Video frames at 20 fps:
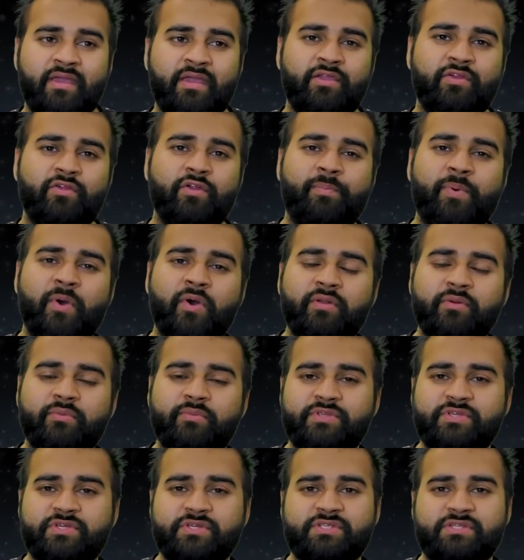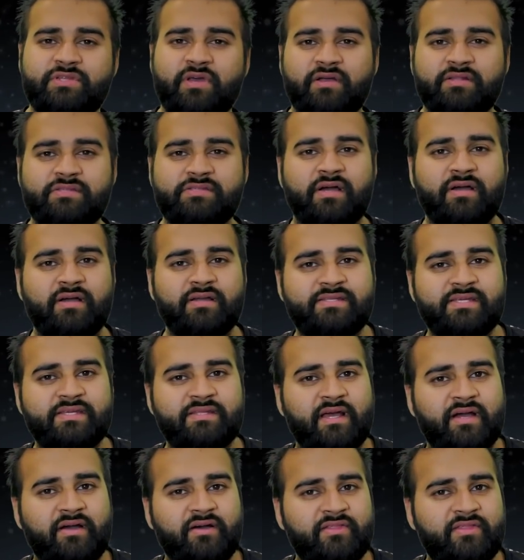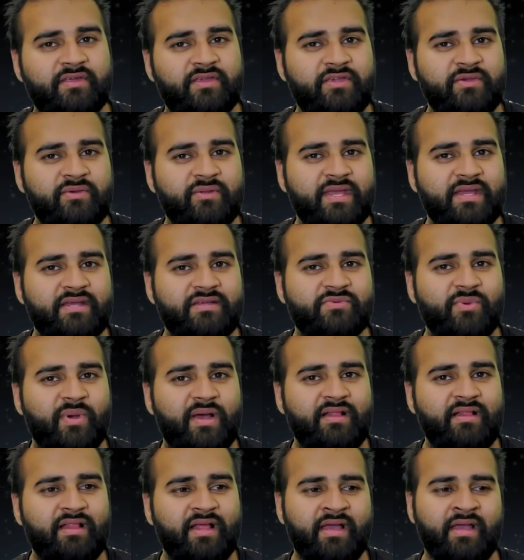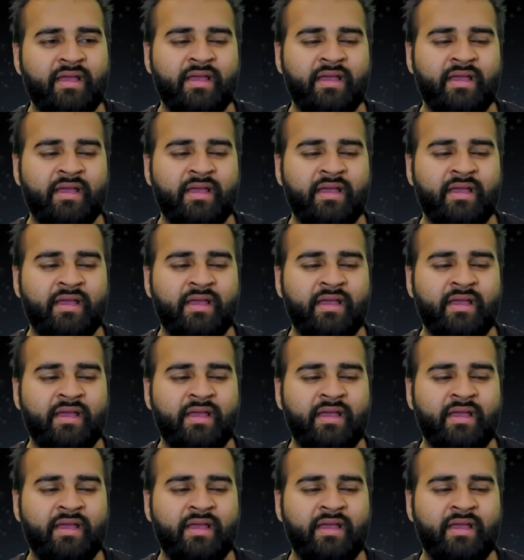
your opponent would just start targeting that other unit as well.